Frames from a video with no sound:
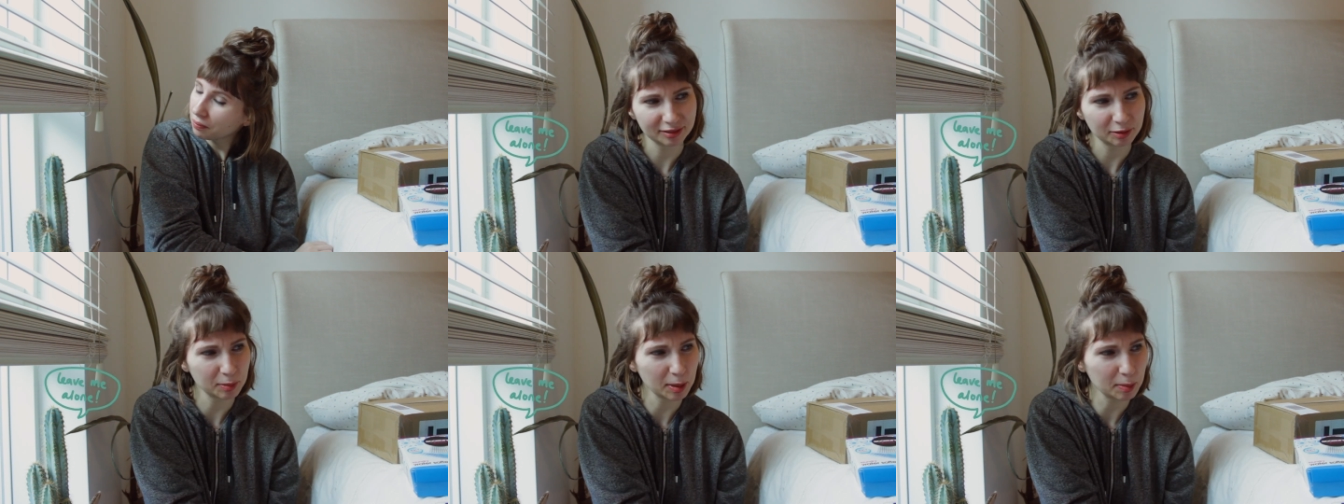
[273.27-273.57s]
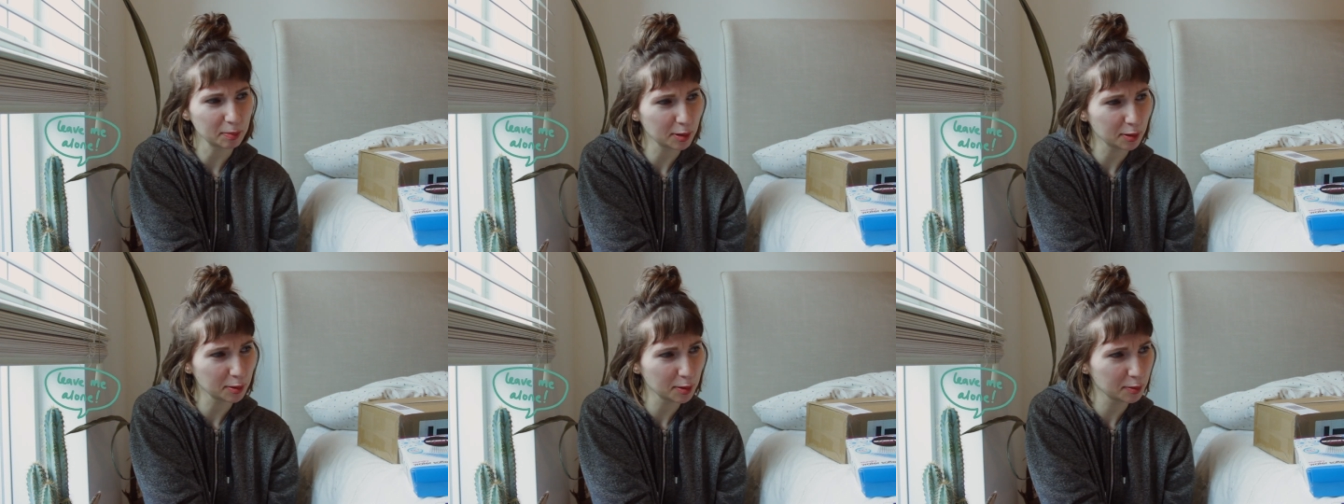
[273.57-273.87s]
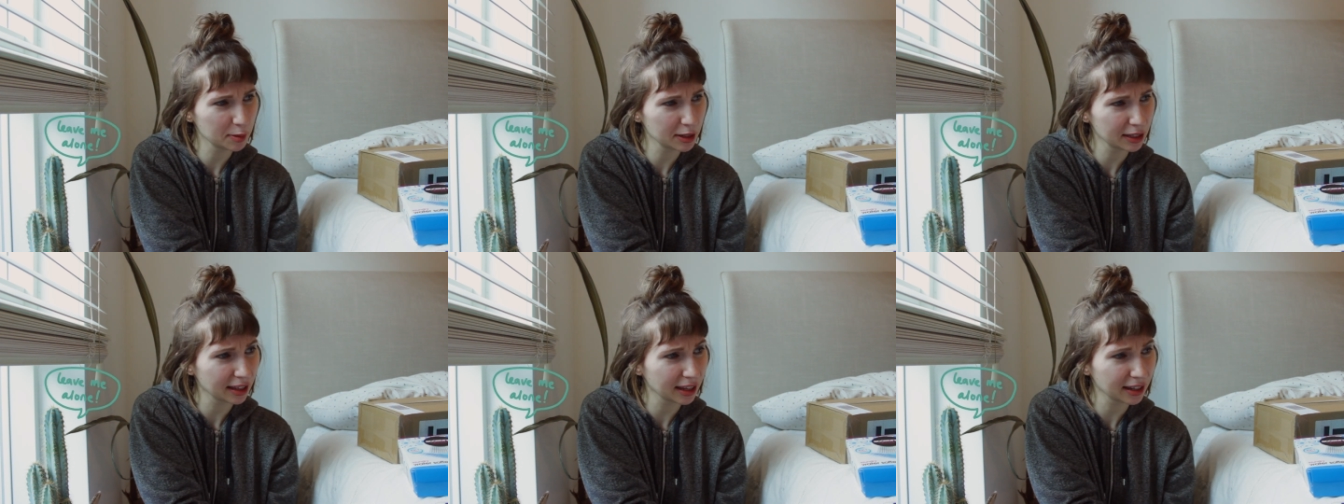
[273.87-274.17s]
Remember
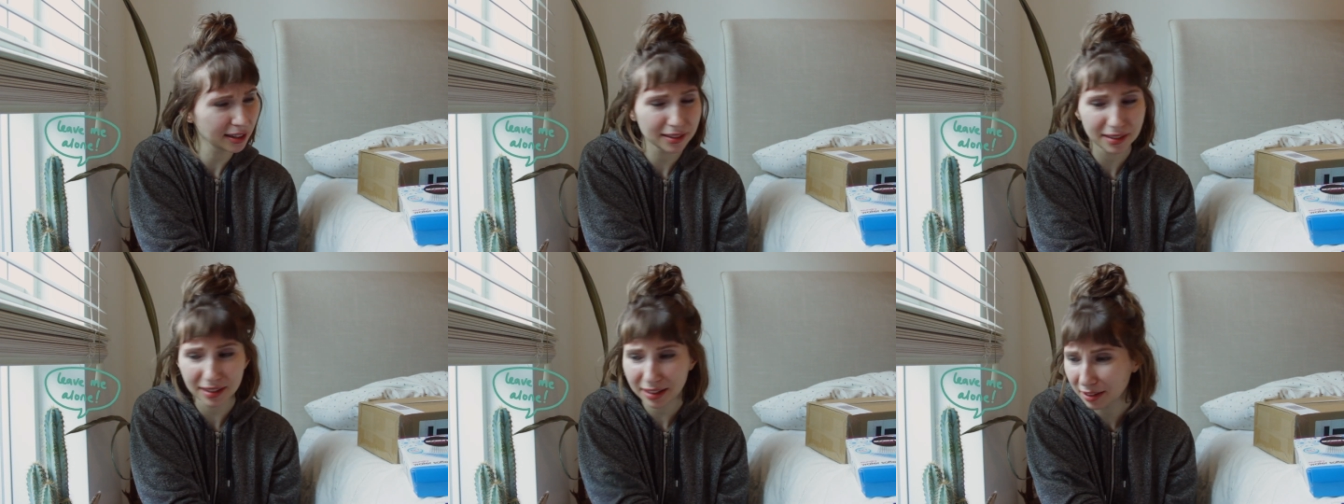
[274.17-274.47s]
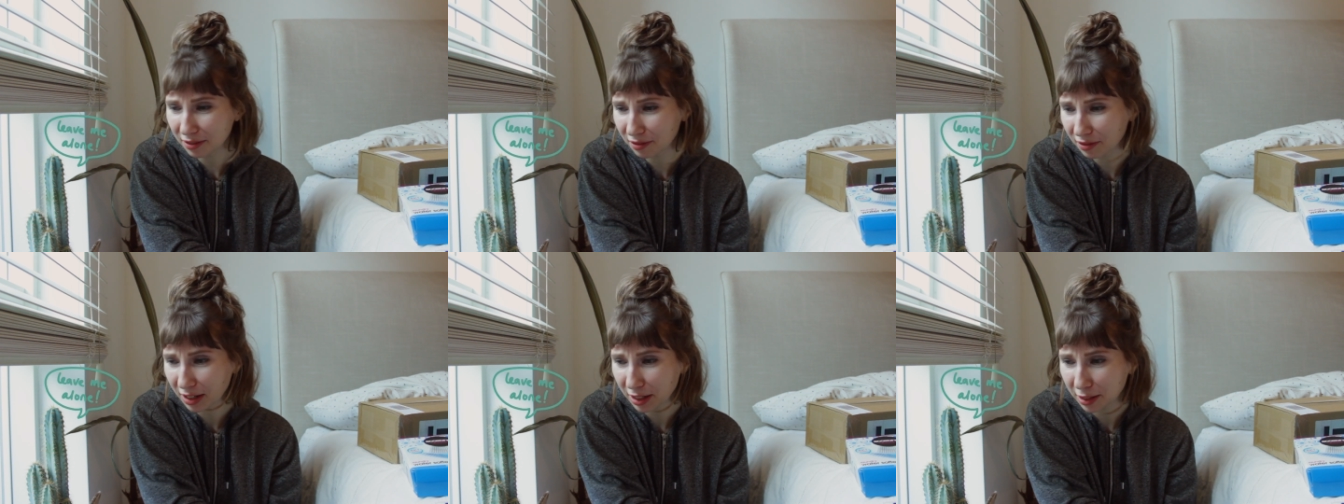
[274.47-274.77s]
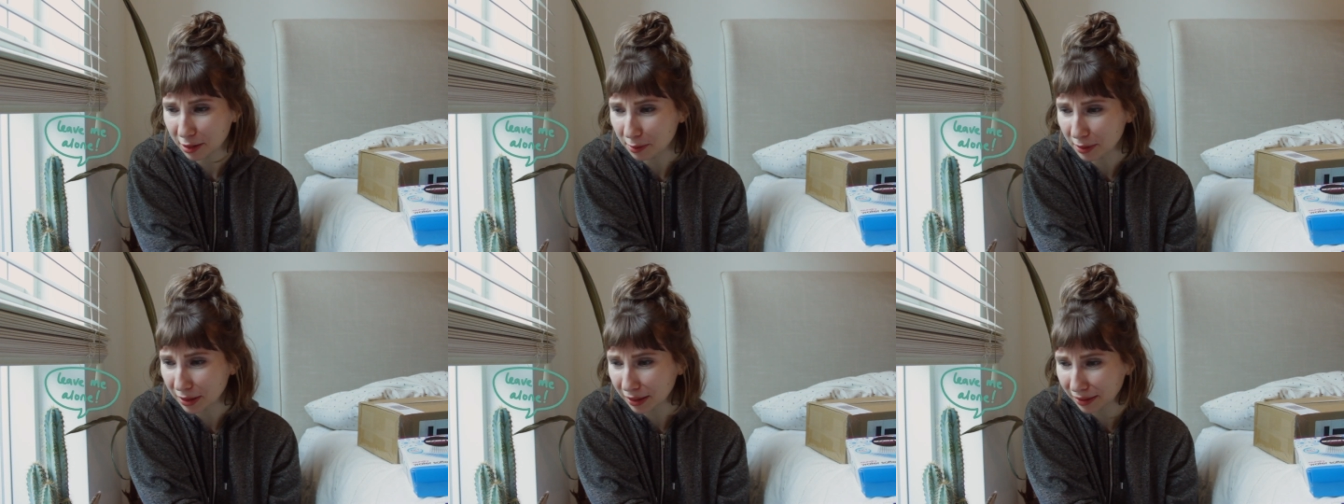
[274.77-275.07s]
when we liked the
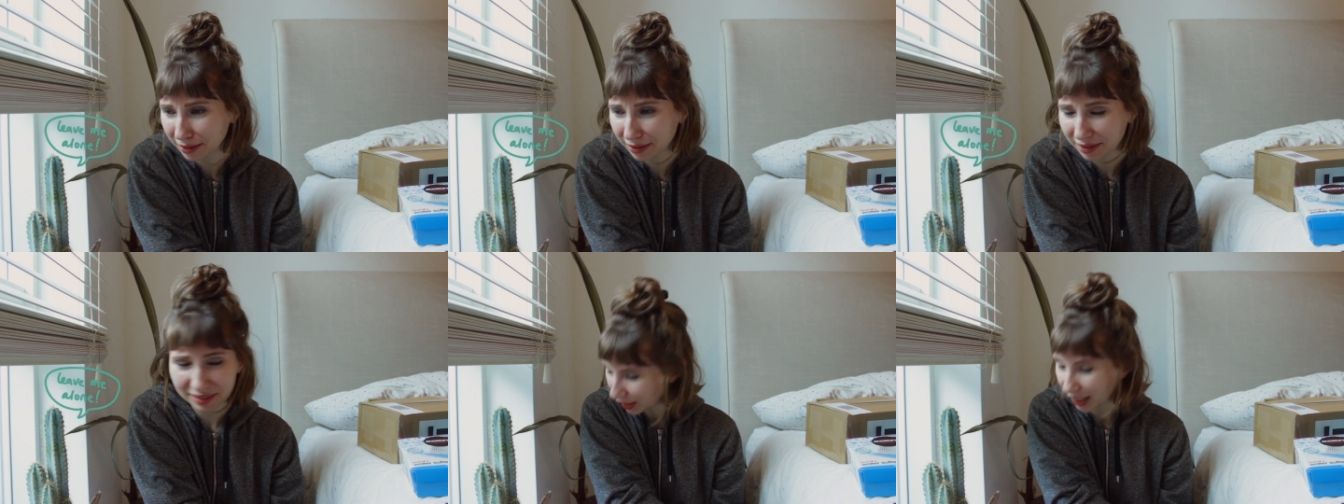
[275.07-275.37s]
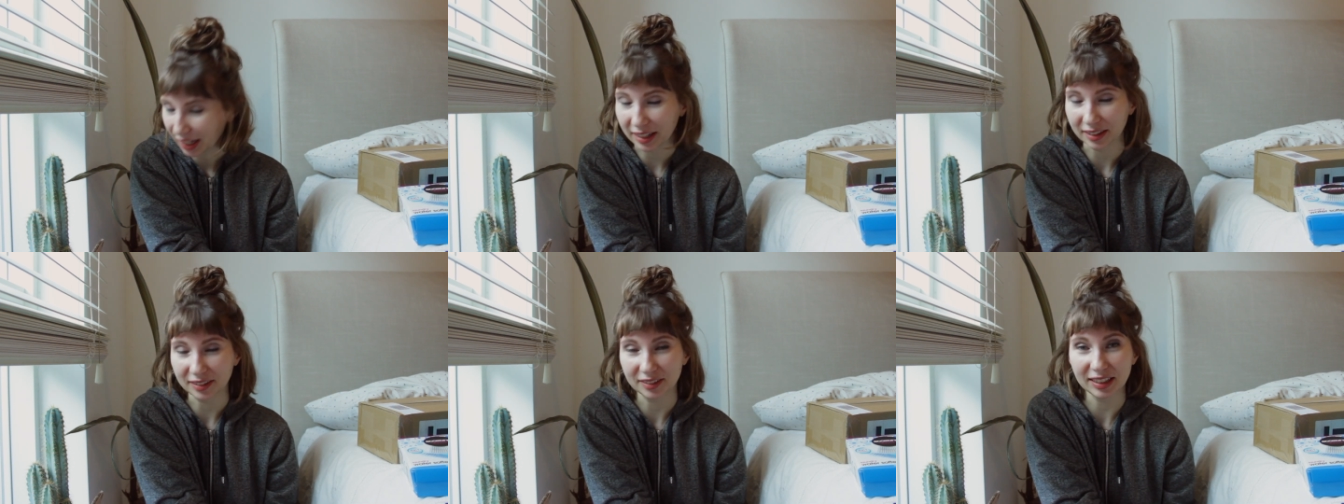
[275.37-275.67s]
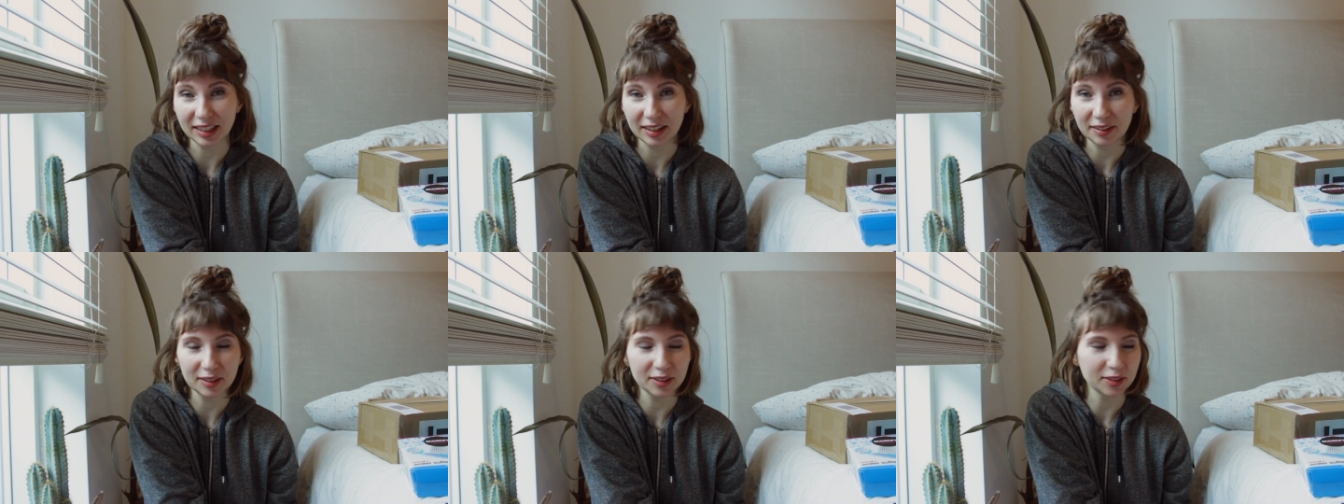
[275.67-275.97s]
environment? Okay,
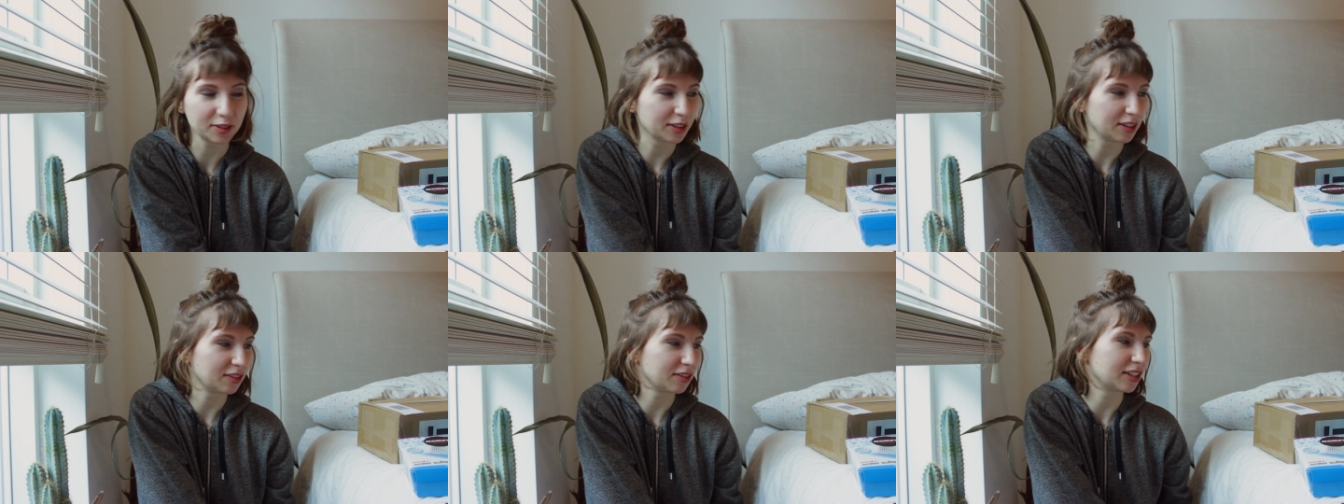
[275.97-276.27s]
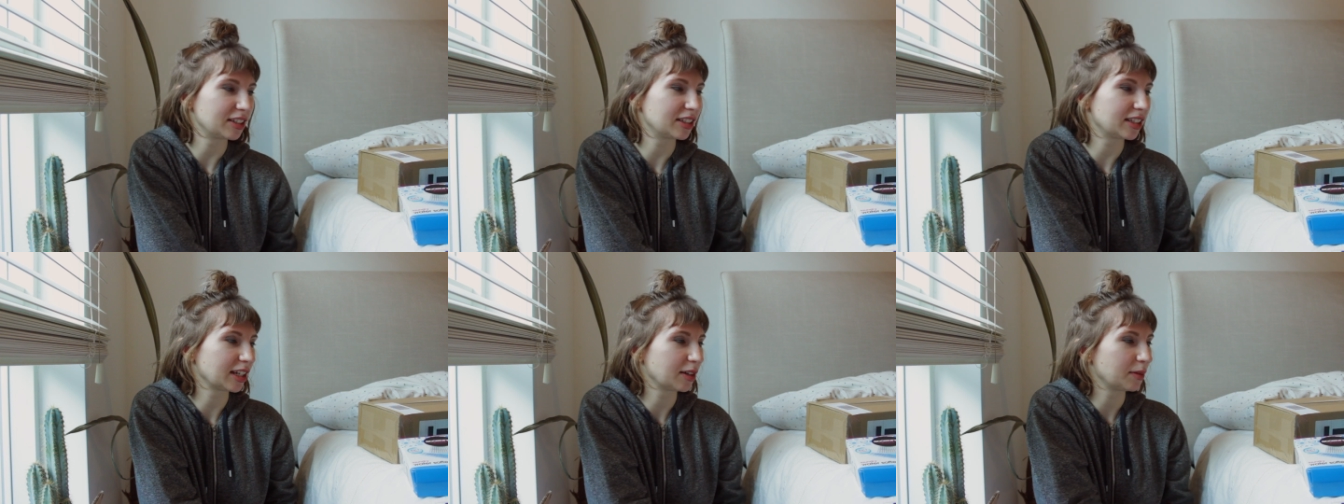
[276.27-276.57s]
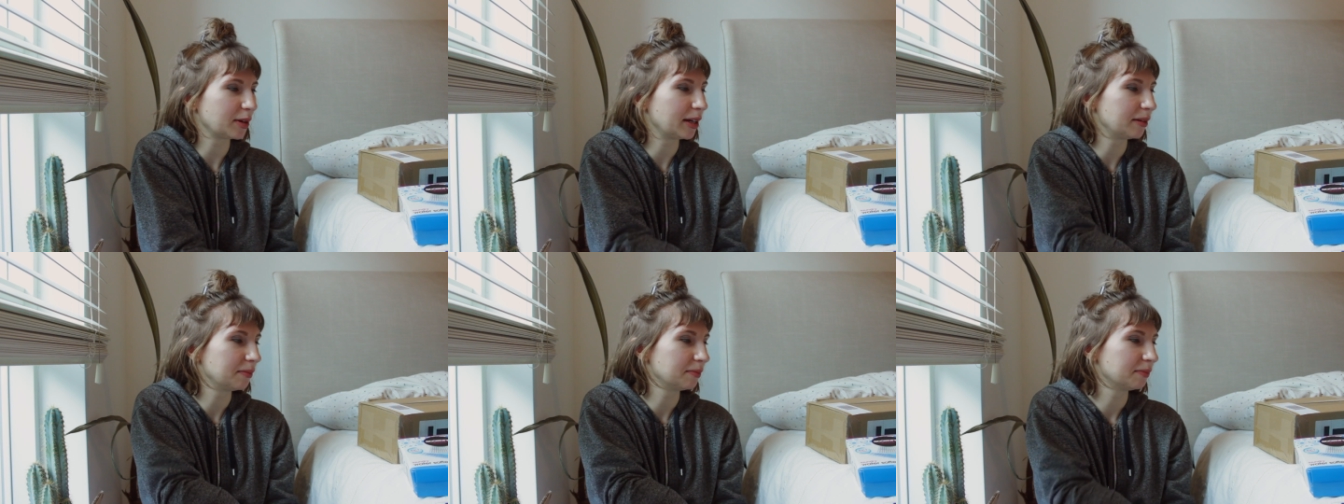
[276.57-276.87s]
well that was a really fun
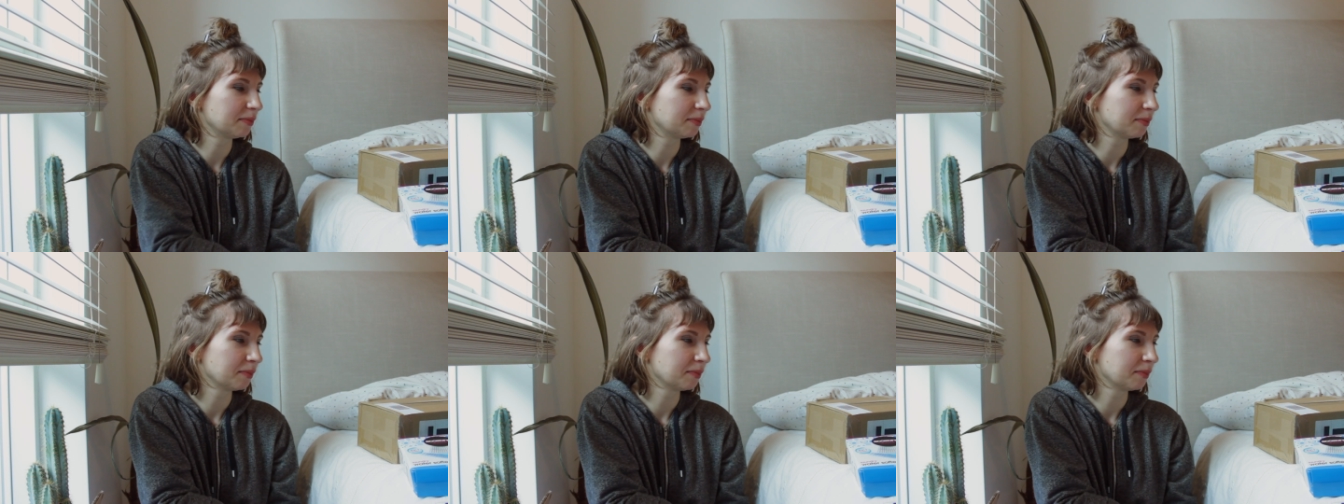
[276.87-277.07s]
segue.